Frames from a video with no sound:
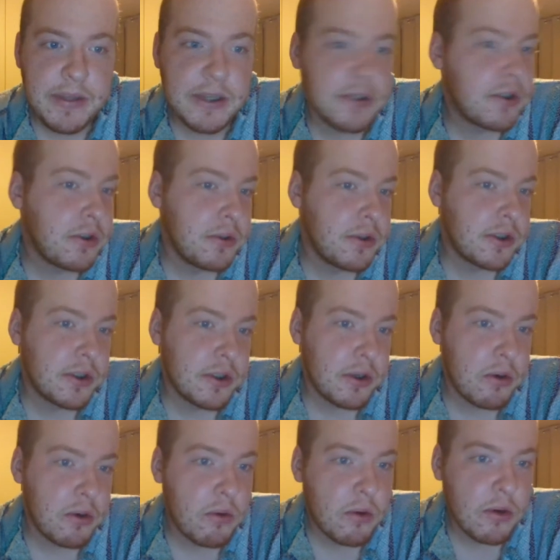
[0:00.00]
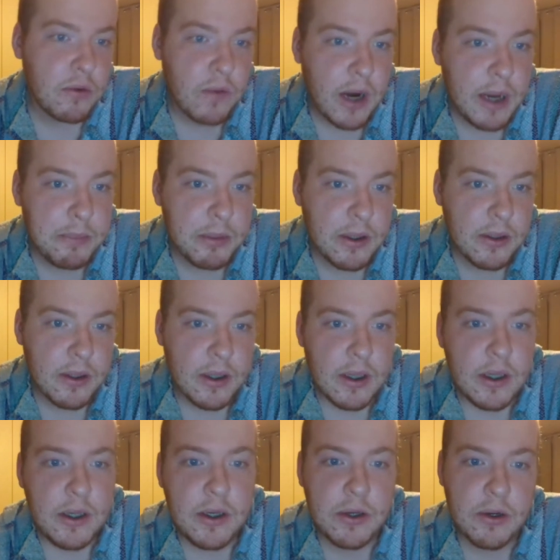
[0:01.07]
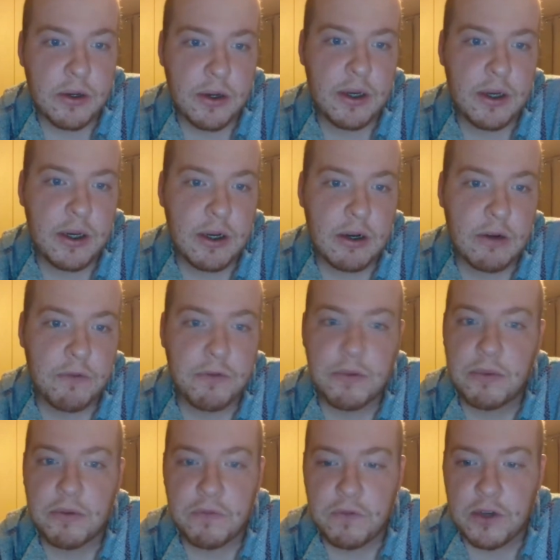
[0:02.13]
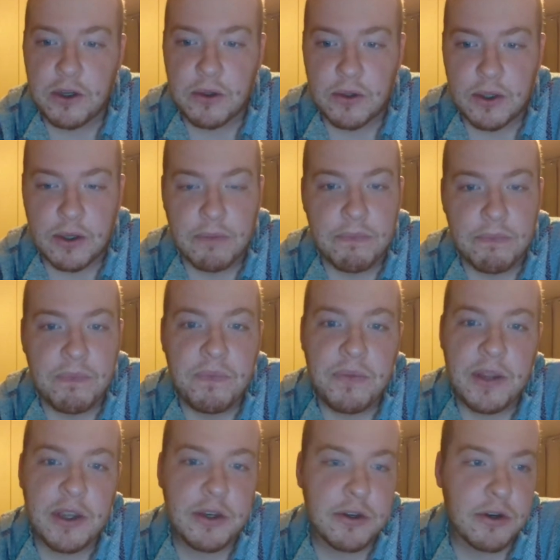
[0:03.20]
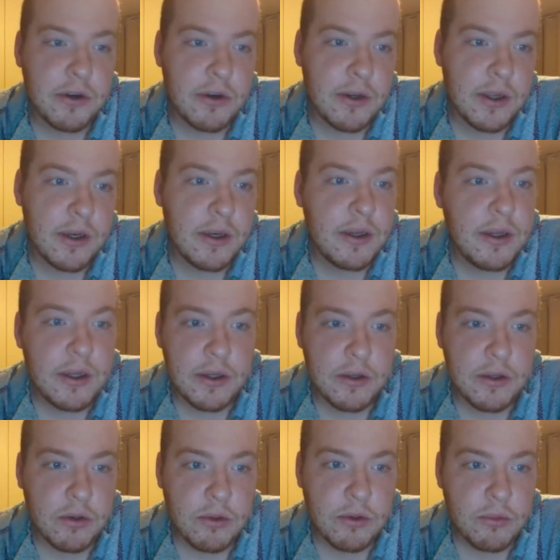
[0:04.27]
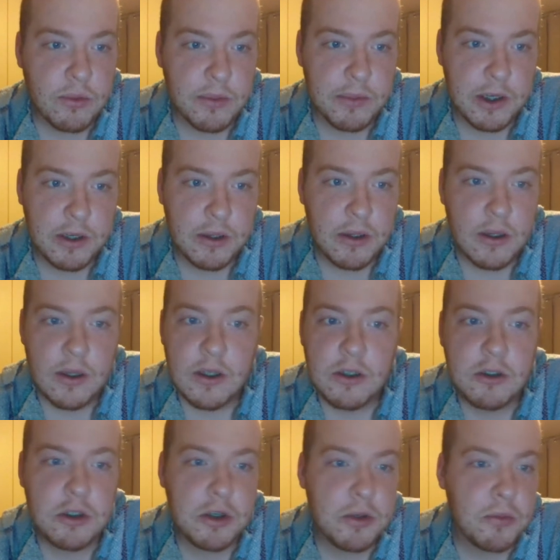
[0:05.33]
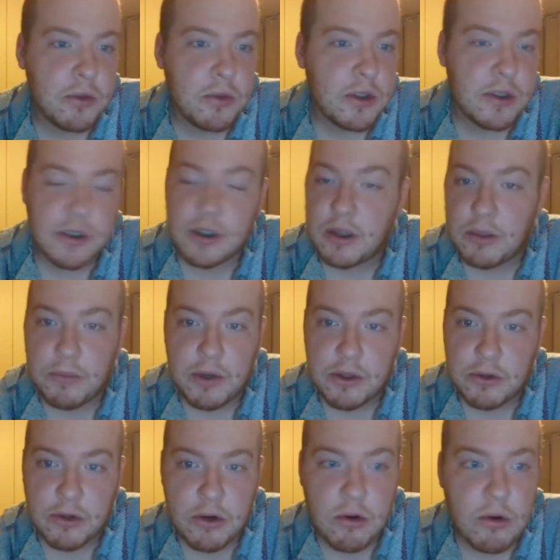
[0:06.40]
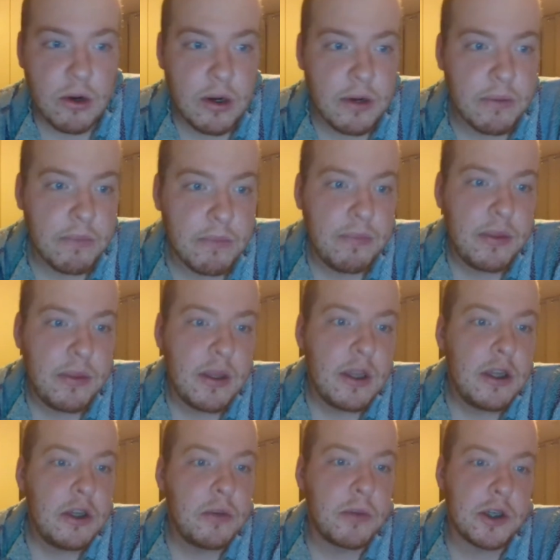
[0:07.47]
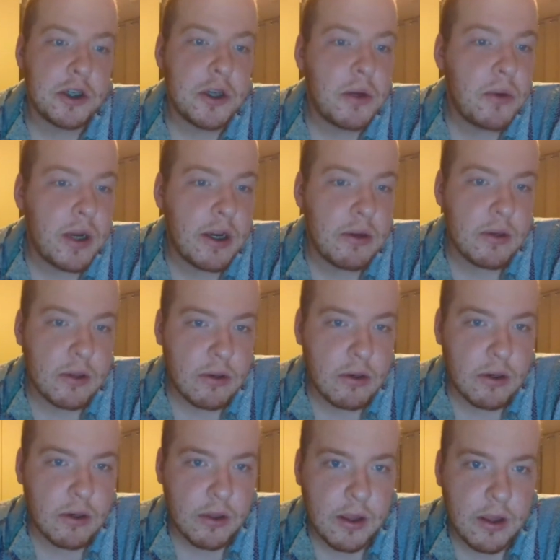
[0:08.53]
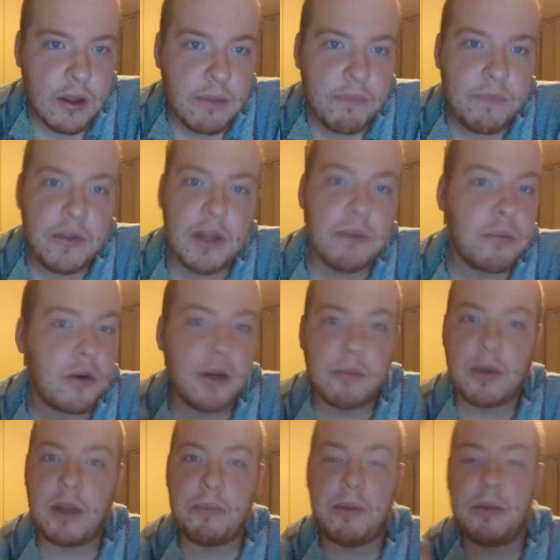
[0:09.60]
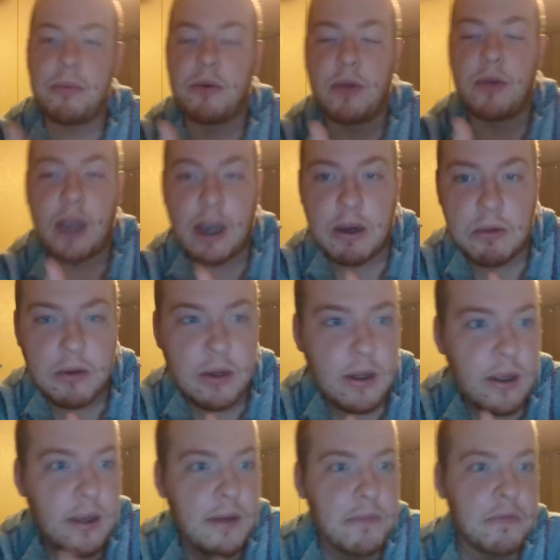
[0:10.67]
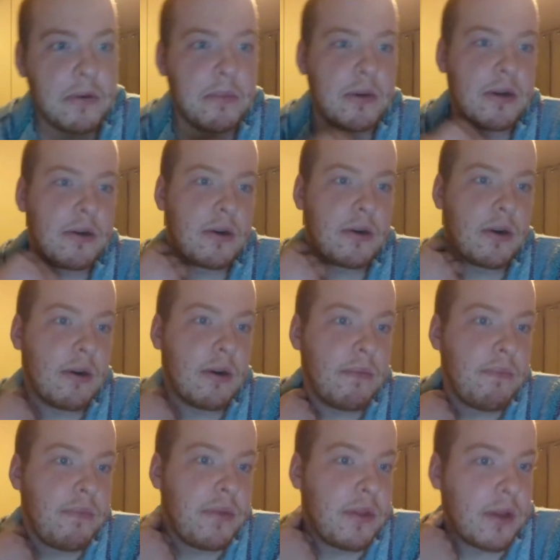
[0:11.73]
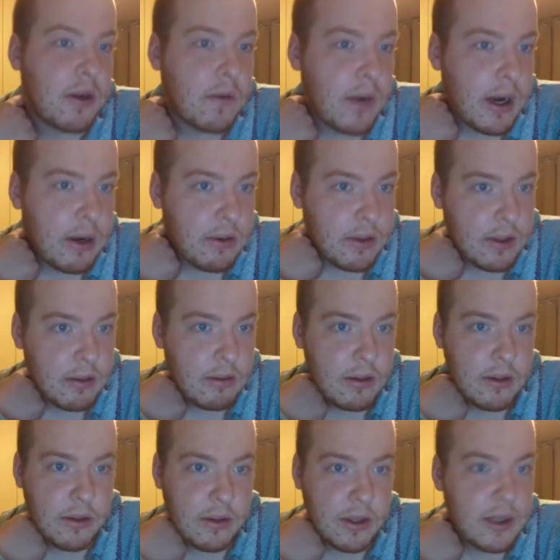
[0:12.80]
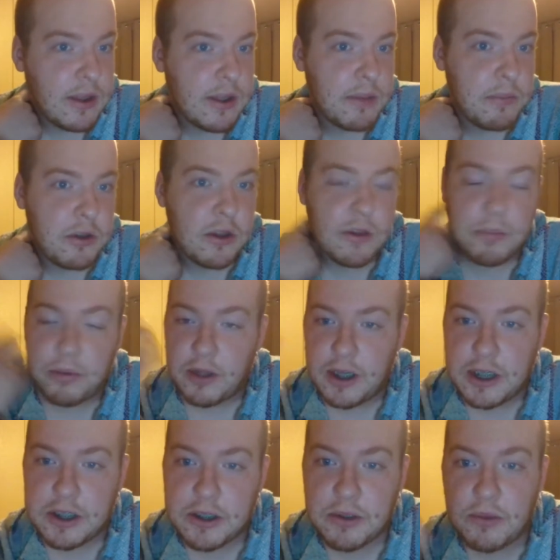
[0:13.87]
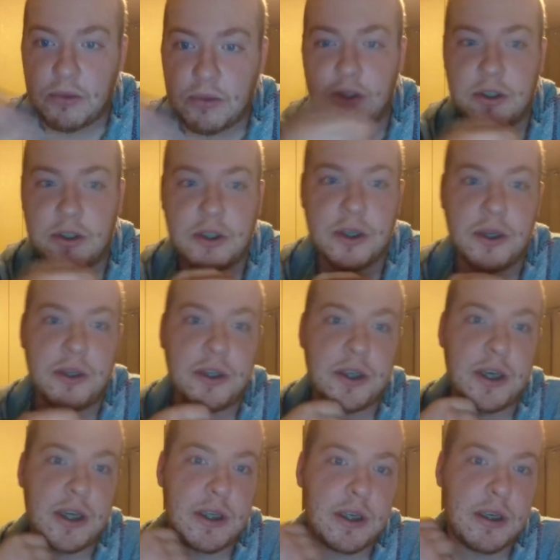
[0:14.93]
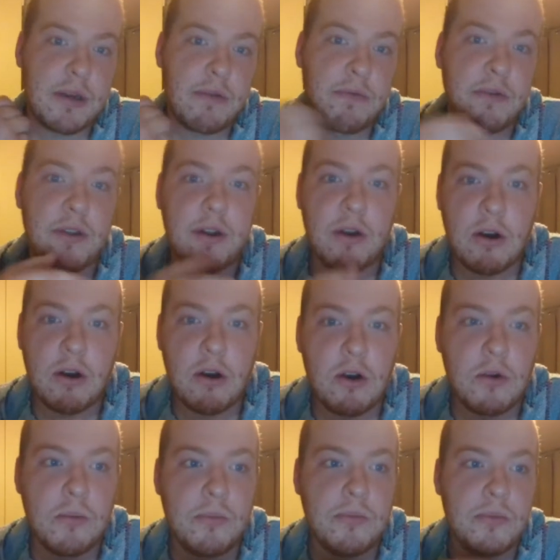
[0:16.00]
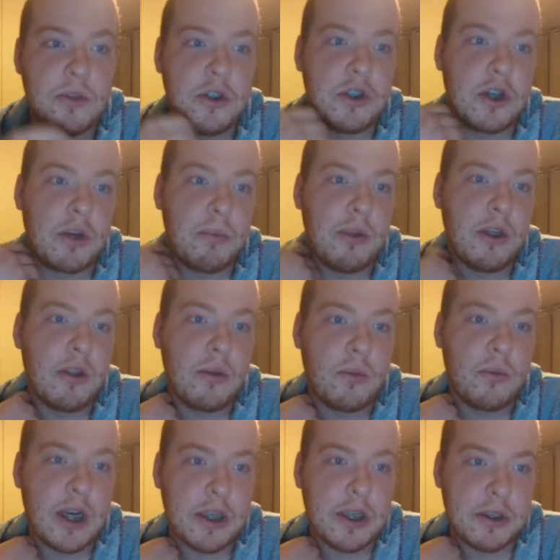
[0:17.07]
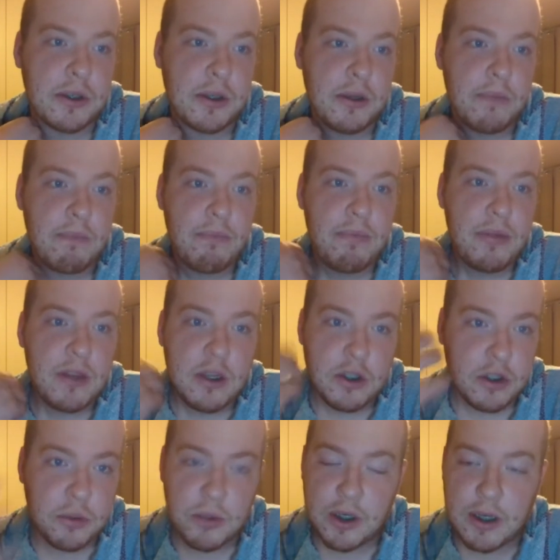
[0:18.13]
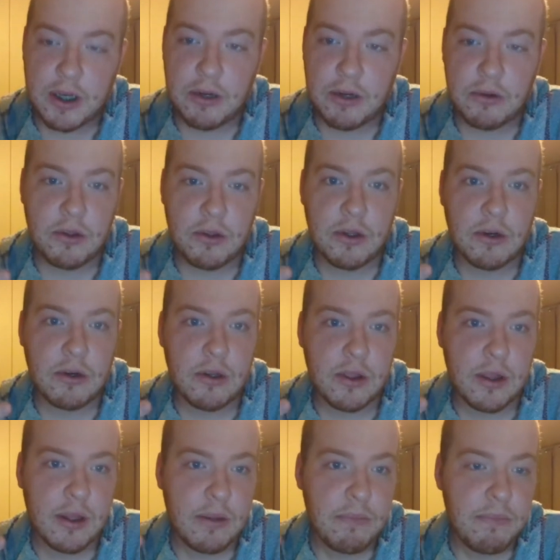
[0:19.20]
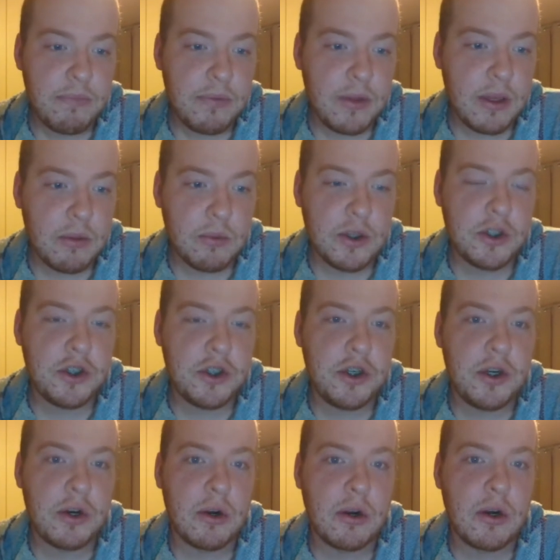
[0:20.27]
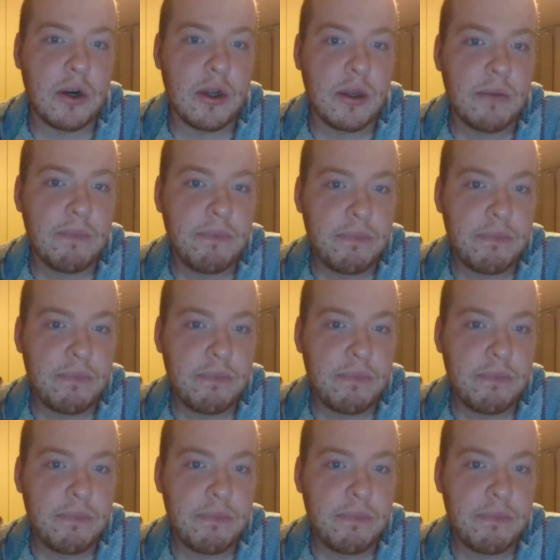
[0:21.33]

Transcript: As soon as the corn ripened, he took an ear from the field and turned it into a woman. She was the mother corn. You must go down to earth and bring my people out from under the ground. Lead them to the place where the sun sets, for their home shall be in the west. She went down to the earth and when she heard